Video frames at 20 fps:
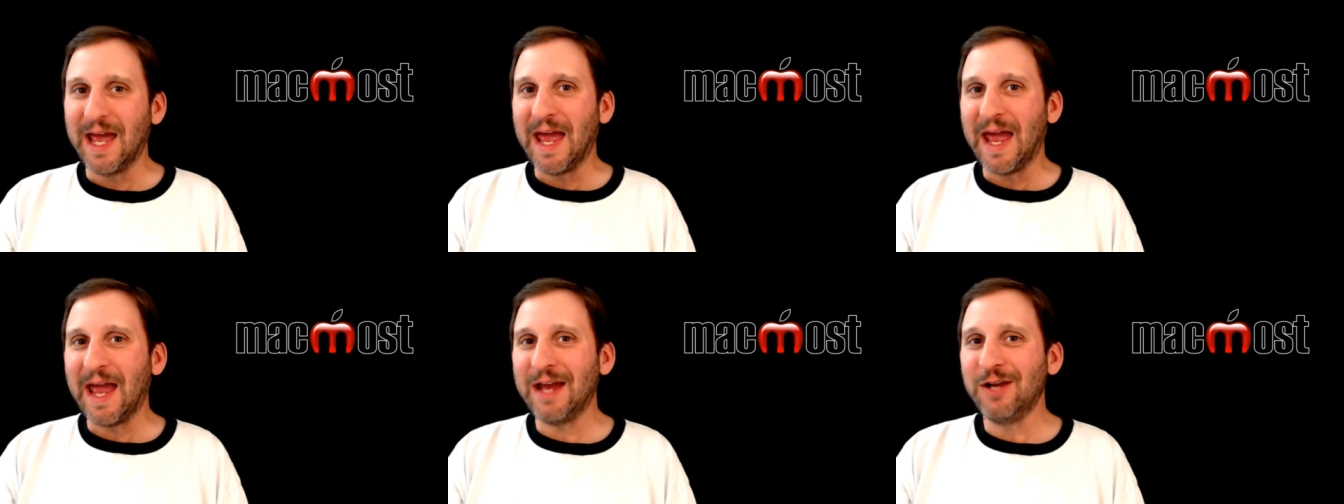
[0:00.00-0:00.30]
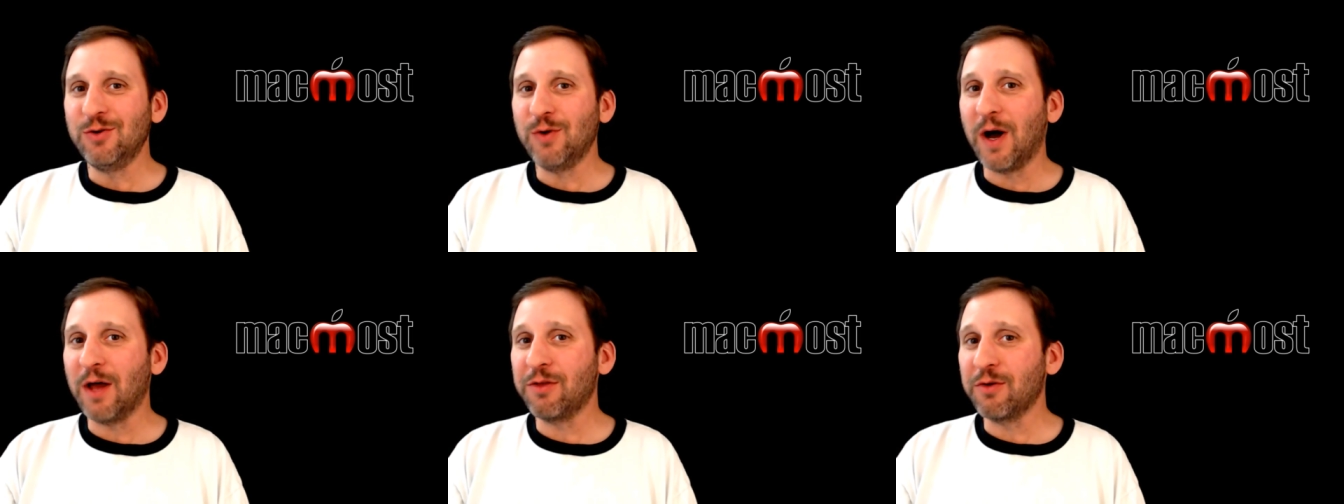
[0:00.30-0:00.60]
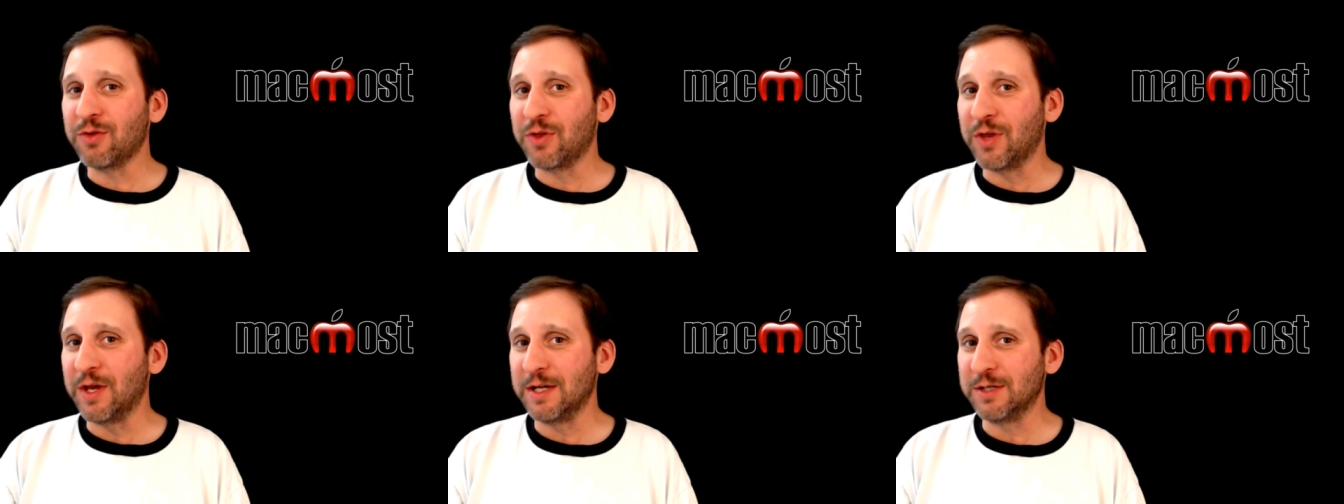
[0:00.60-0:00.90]
and do other
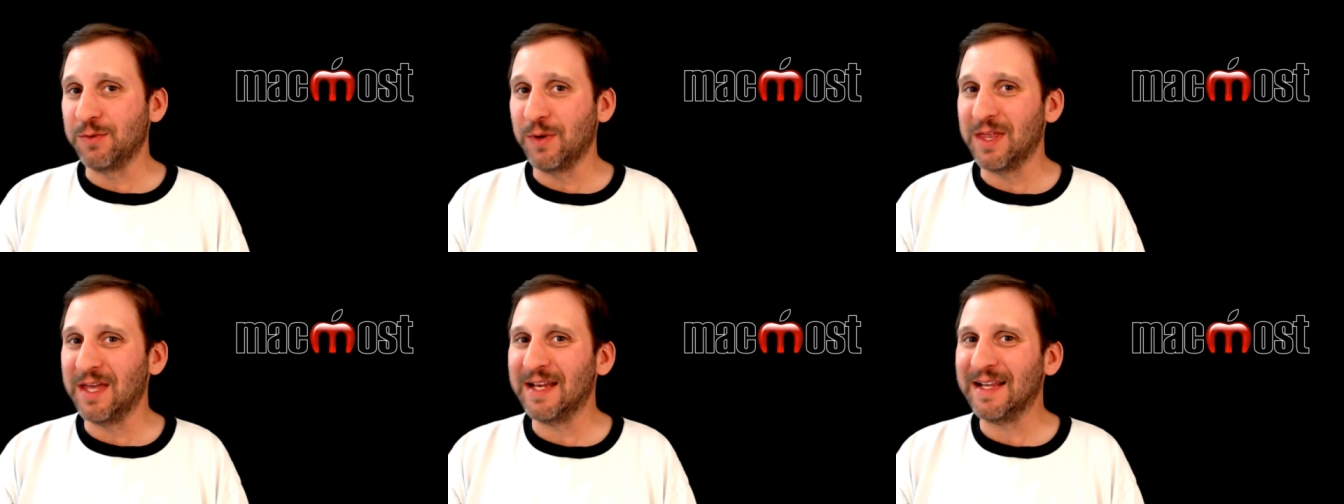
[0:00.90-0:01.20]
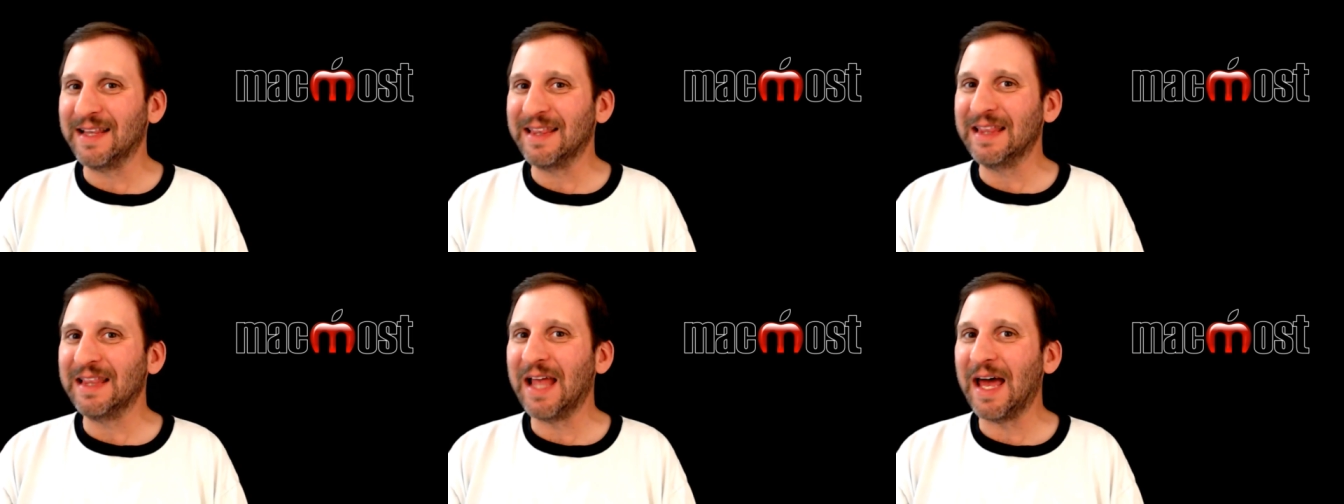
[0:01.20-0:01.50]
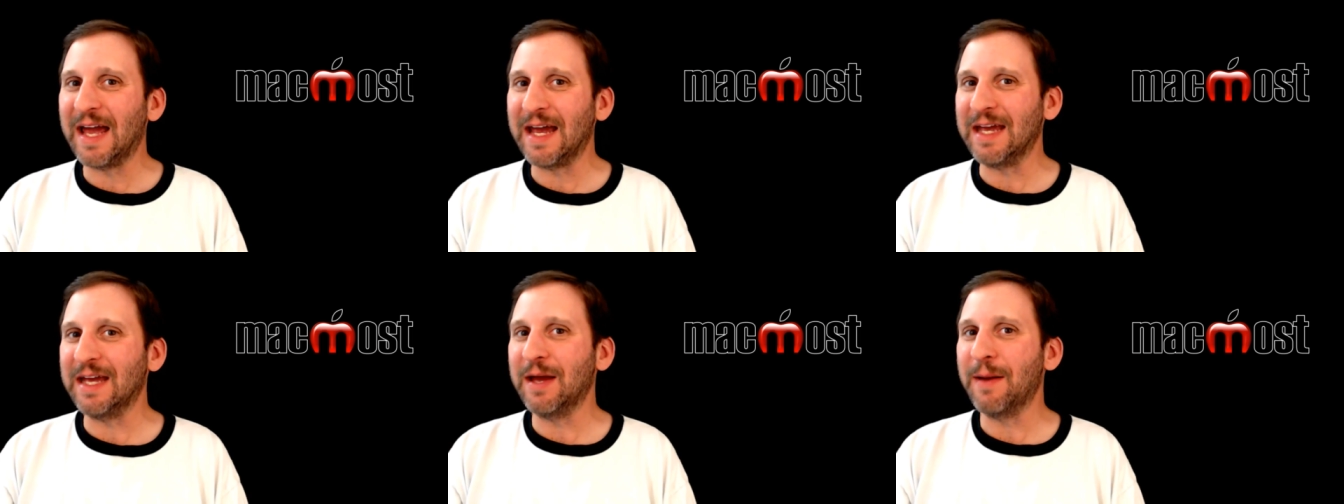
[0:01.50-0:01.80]
things with it
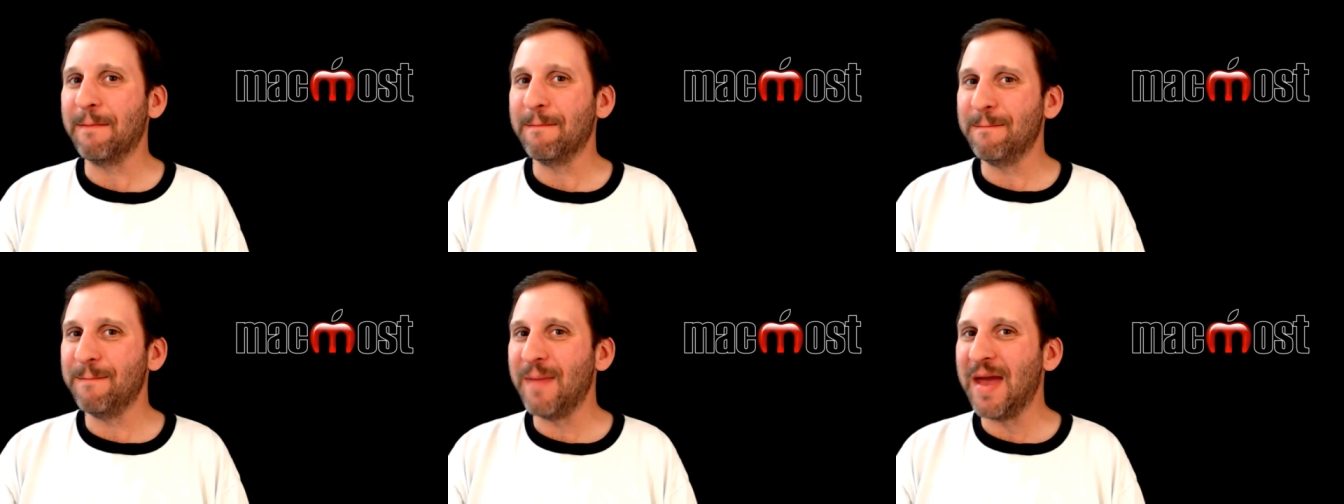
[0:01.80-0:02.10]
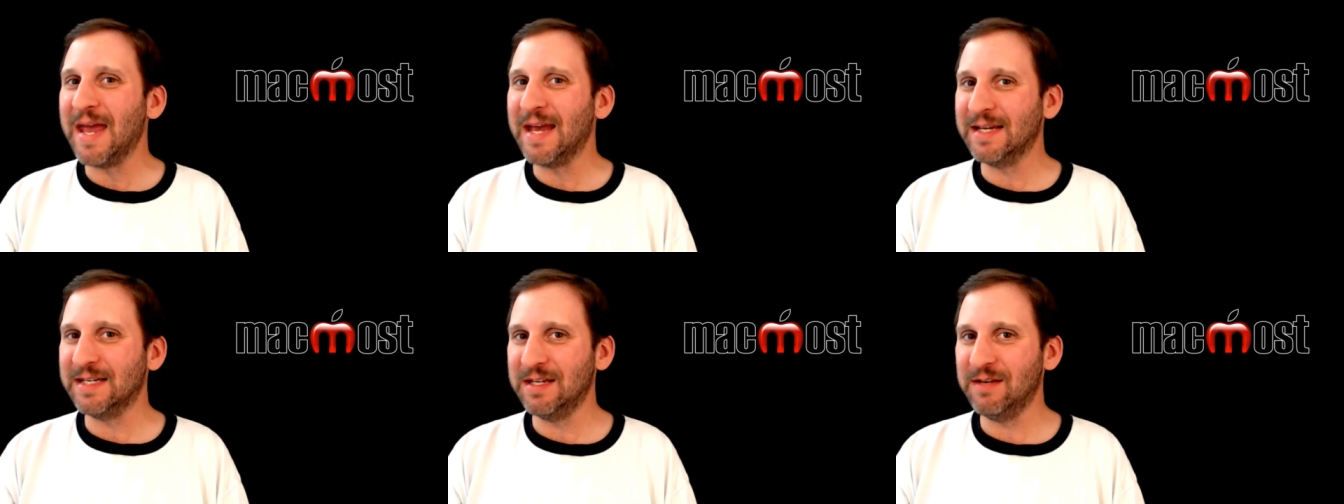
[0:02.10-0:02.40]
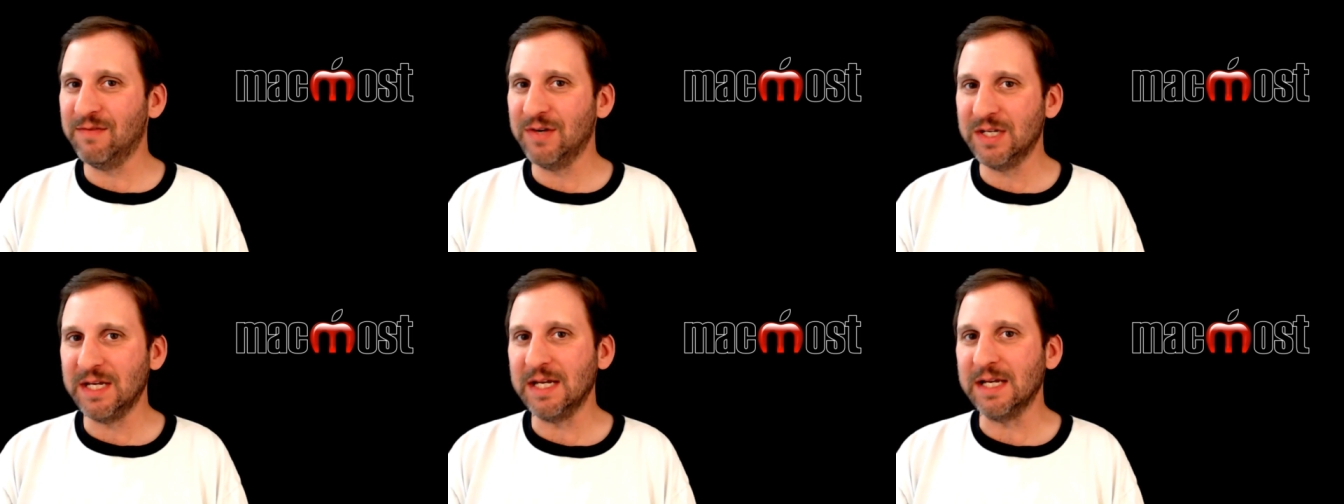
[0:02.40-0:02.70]
like make
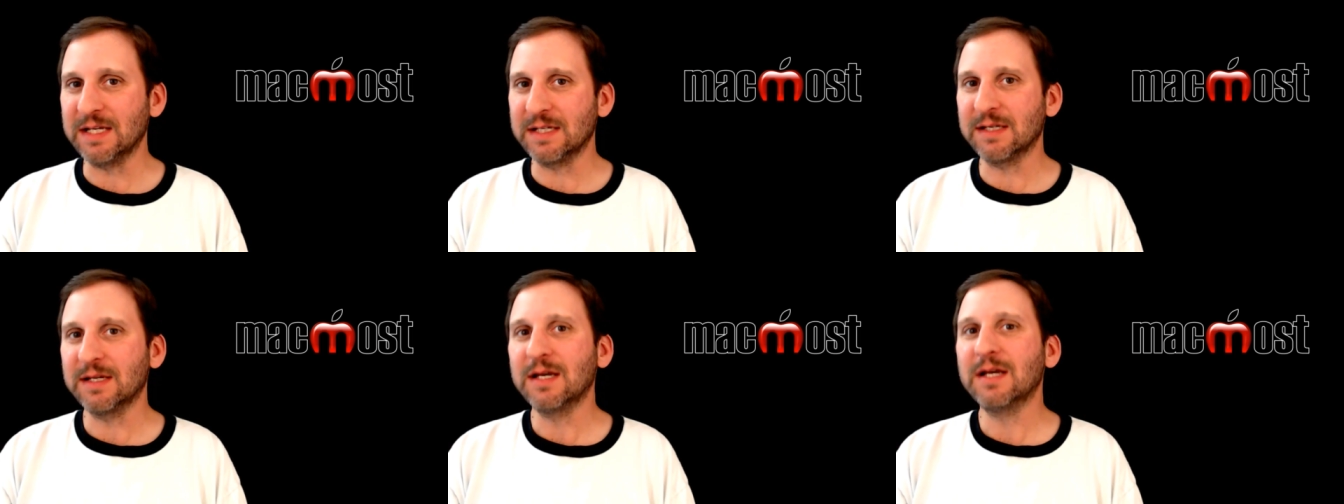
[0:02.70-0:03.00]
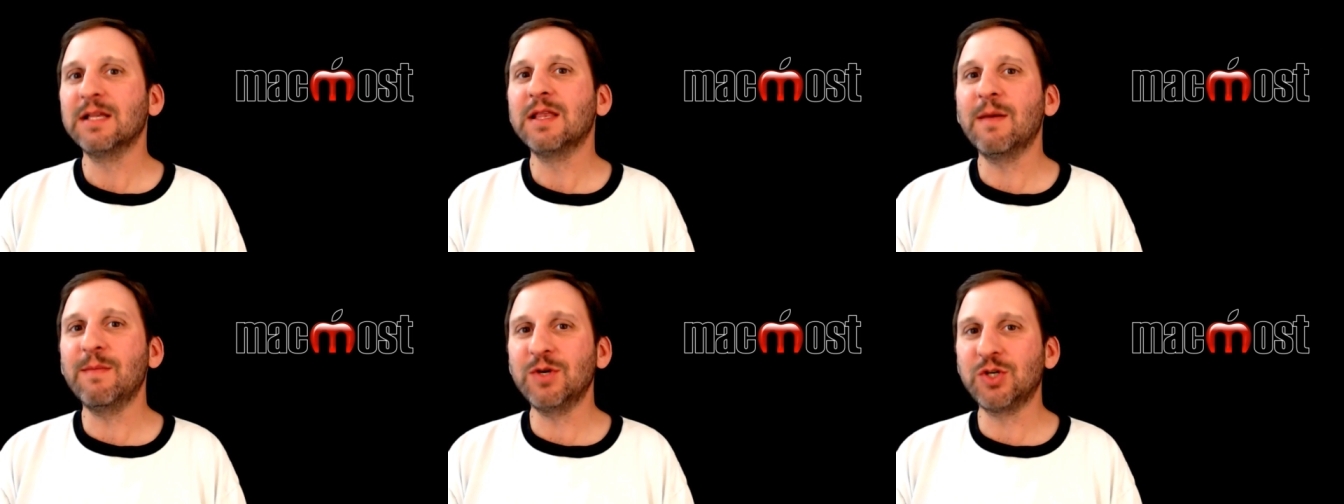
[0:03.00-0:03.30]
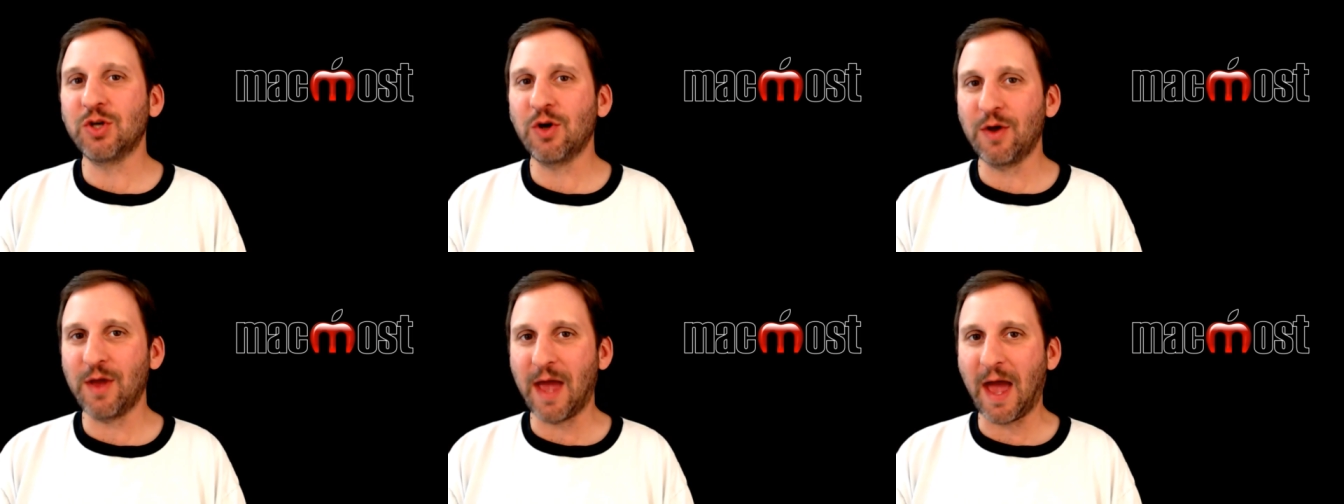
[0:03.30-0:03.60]
DVDs. Let me
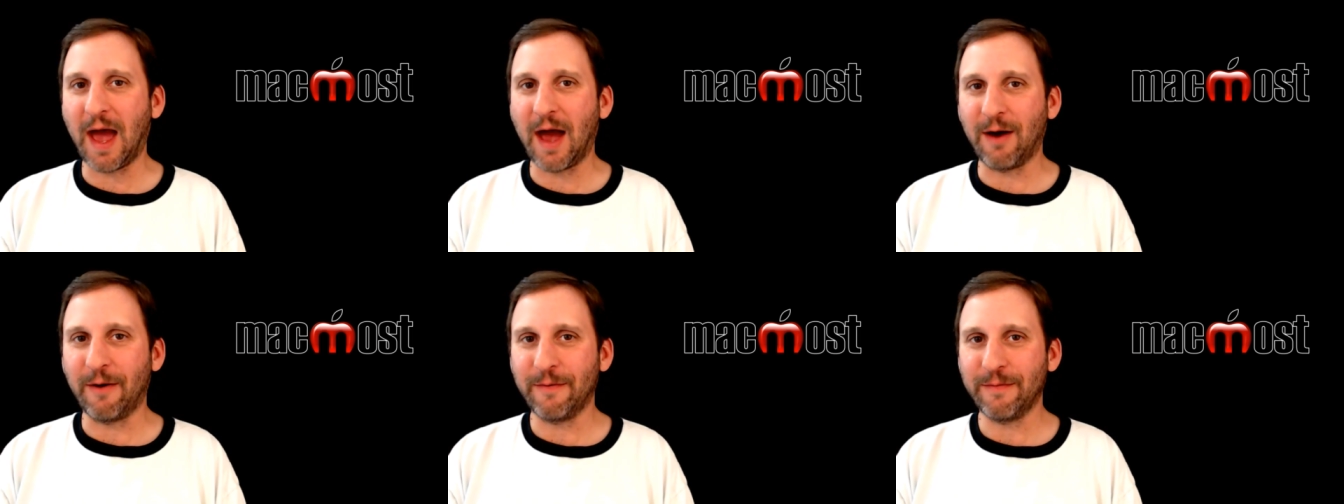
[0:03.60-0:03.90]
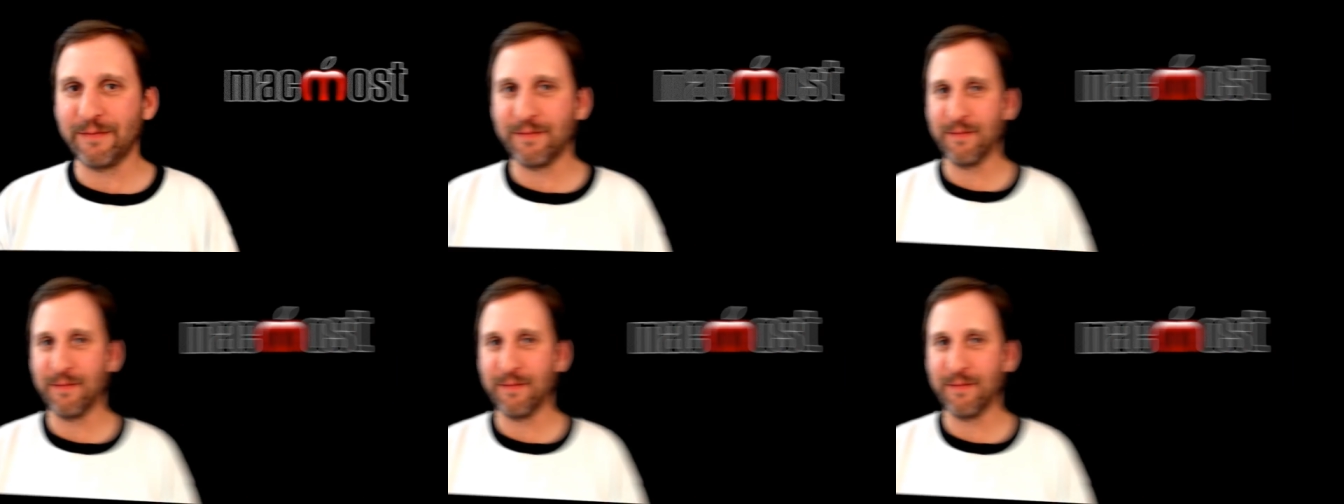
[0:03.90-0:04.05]
show you how.